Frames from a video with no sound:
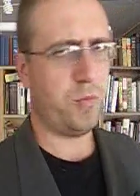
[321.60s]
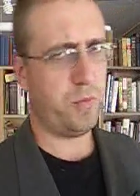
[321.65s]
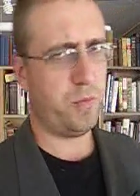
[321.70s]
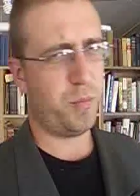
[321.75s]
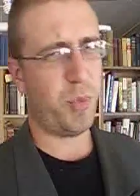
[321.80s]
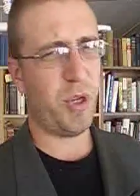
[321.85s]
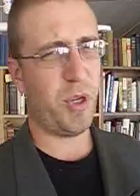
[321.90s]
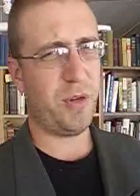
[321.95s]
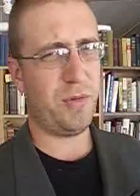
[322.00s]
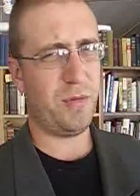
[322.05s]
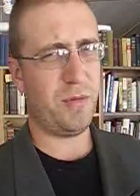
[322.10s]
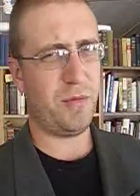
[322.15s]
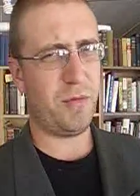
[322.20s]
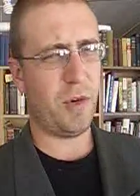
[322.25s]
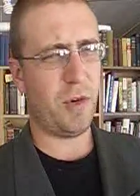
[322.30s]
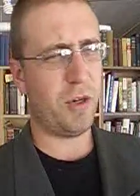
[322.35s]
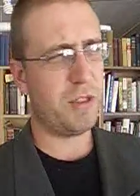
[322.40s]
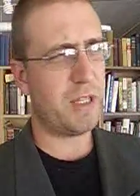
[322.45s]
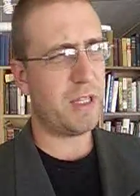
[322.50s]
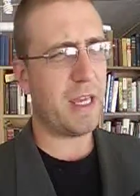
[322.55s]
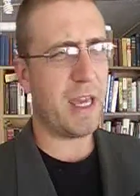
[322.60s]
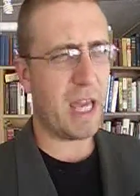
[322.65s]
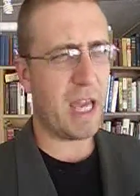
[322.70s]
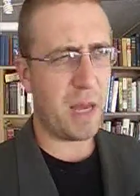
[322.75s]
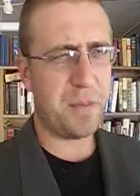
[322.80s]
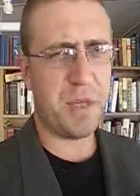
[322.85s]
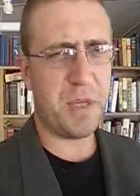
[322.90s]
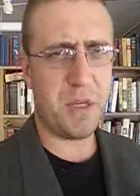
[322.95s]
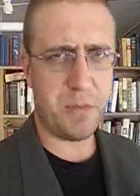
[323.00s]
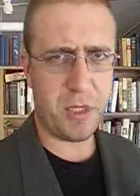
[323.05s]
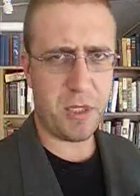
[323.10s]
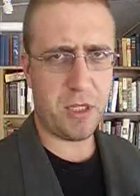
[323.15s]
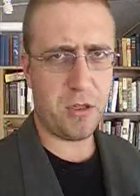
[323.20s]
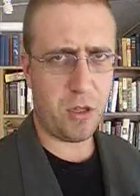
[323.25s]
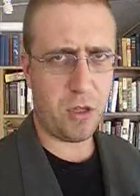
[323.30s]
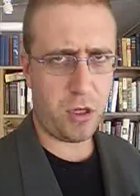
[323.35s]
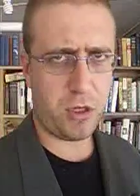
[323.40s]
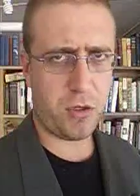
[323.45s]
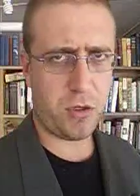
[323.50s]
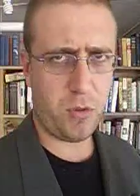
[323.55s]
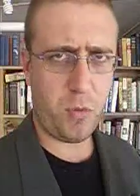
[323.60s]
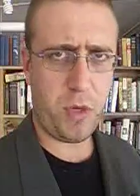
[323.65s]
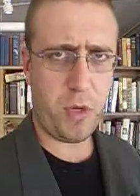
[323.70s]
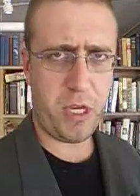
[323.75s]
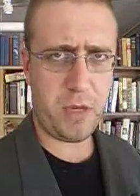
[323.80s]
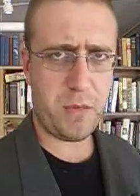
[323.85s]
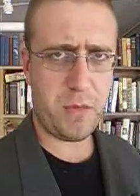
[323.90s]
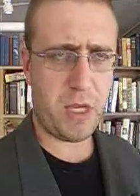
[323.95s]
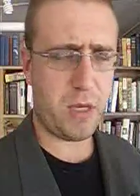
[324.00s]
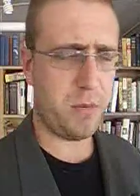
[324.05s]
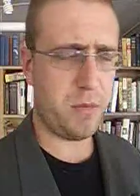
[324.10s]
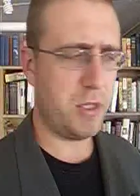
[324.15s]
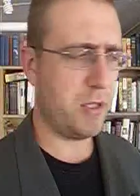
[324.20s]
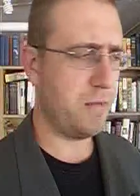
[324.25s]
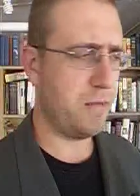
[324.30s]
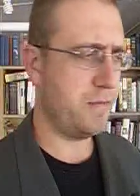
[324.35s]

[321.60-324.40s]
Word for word: But aren't they happy a bit along the way, maybe?